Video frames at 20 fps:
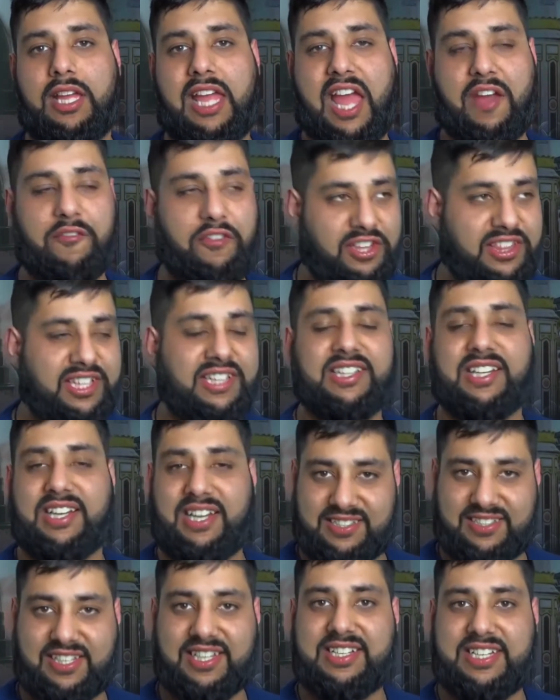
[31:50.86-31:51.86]
Everything that
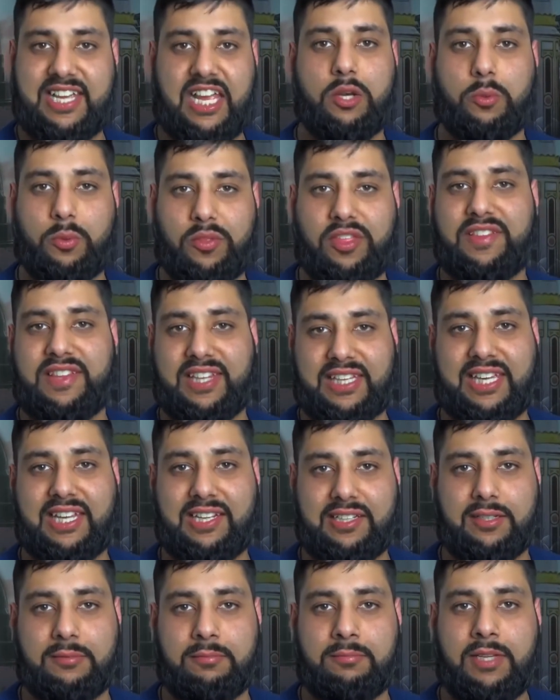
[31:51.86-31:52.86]
is contained within the
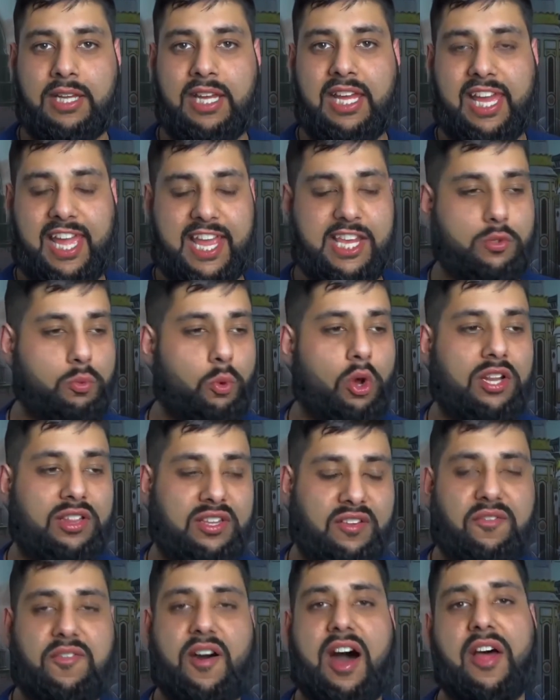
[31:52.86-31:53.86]
kingdom is what
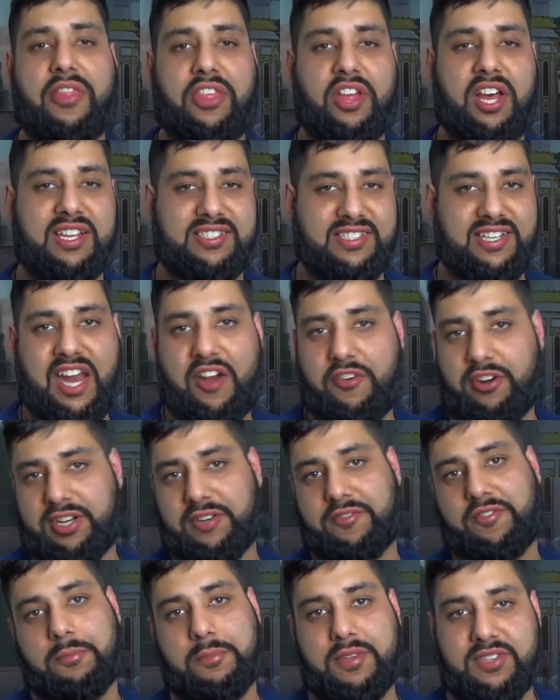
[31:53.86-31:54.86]
the father has
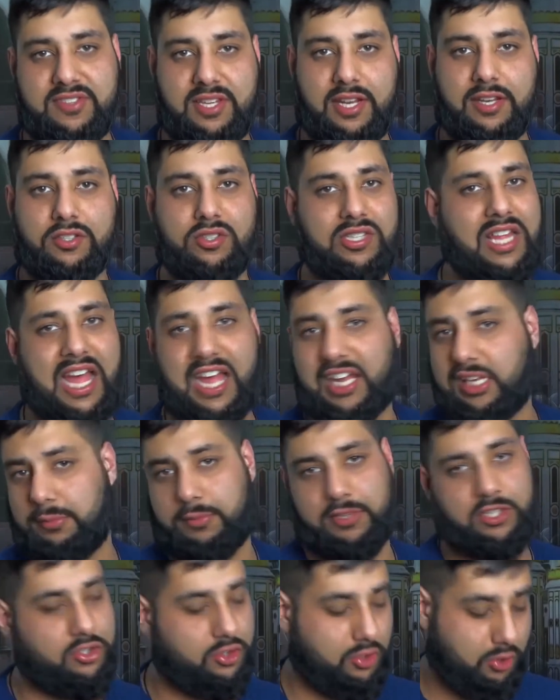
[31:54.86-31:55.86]
inherited from the son. So that
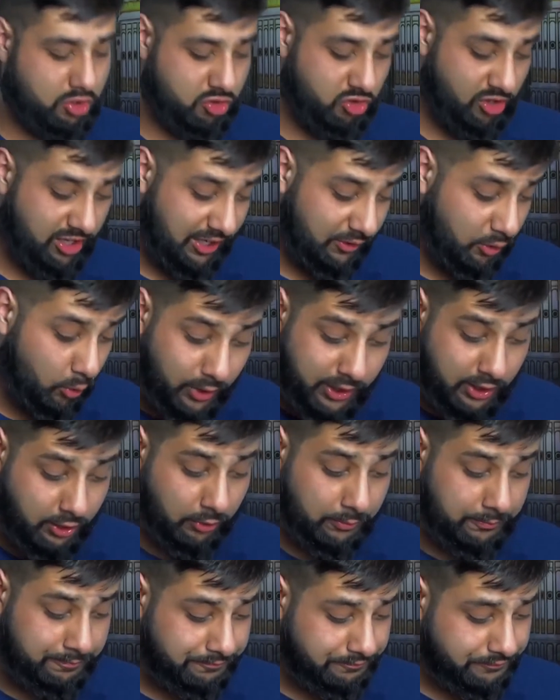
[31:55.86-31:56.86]
argument just goes straight out the
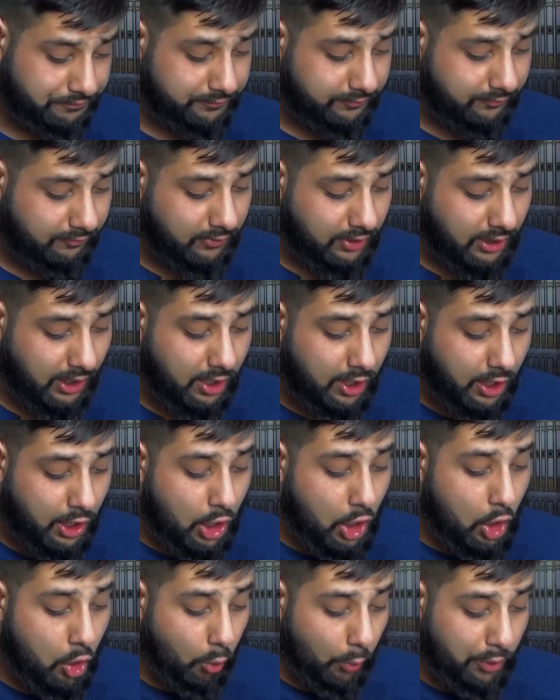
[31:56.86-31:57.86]
window.
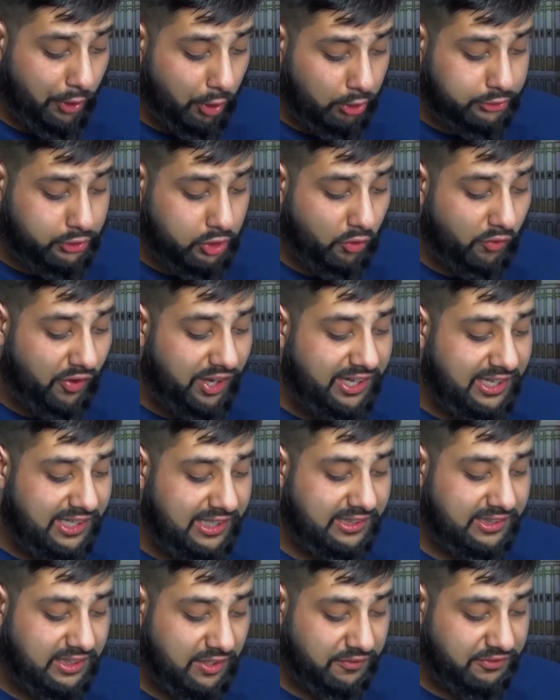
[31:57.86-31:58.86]
We also read
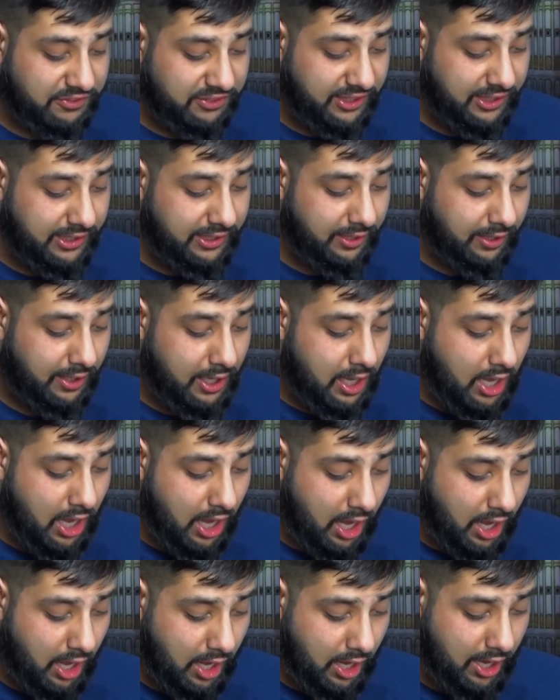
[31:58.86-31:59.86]
in Tafsir
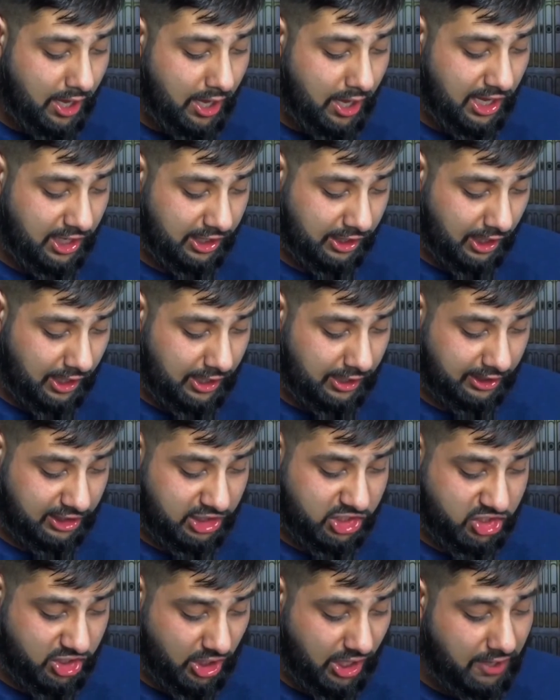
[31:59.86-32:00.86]

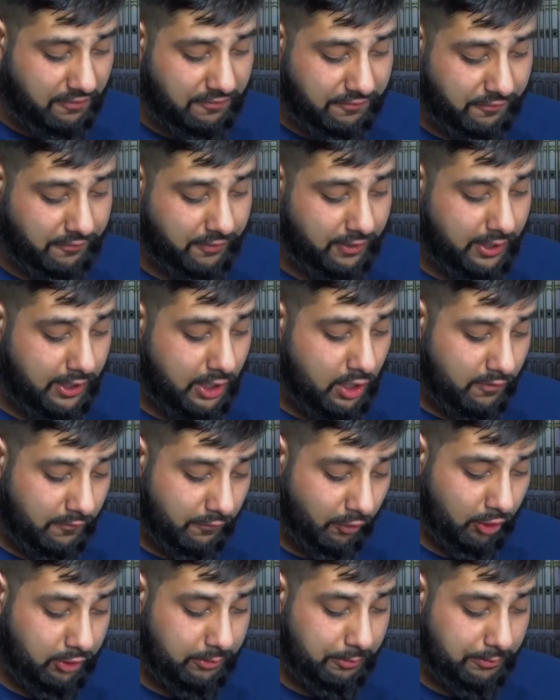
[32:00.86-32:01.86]
Al-Kashaf,
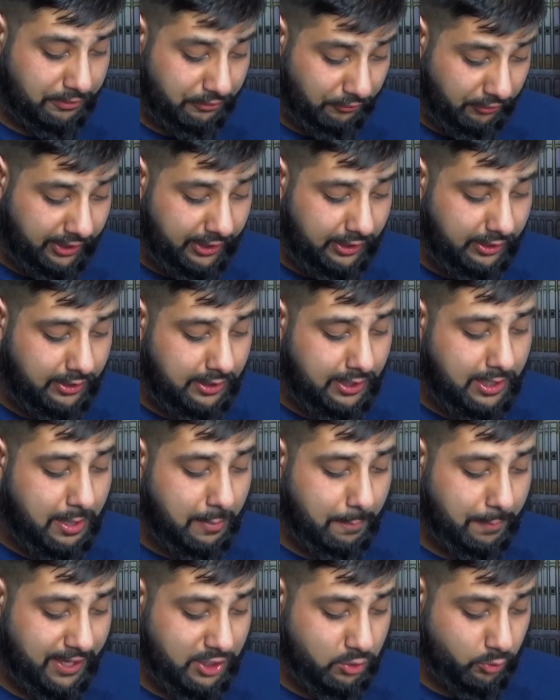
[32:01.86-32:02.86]
volume 3,
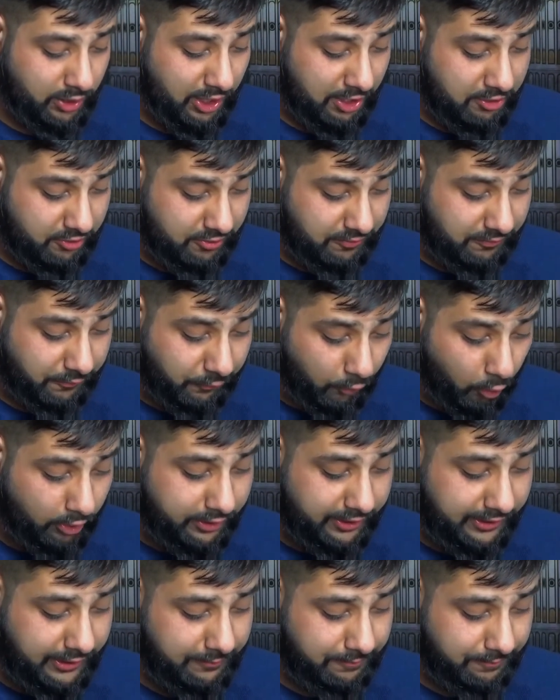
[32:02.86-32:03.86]
page
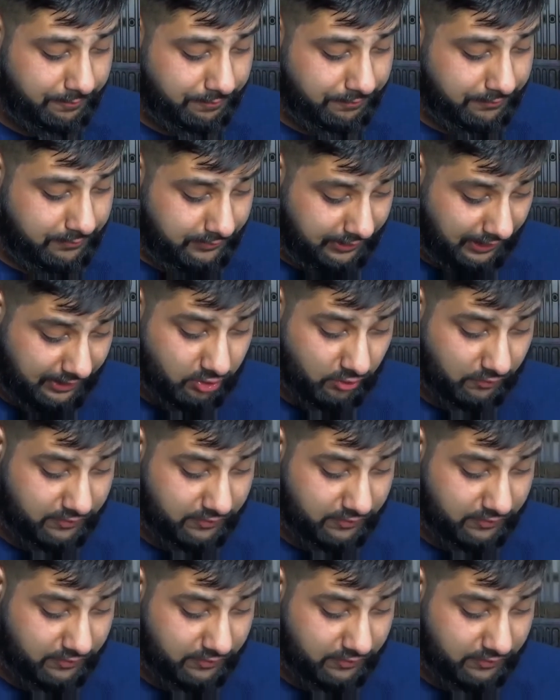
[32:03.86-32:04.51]
140. That's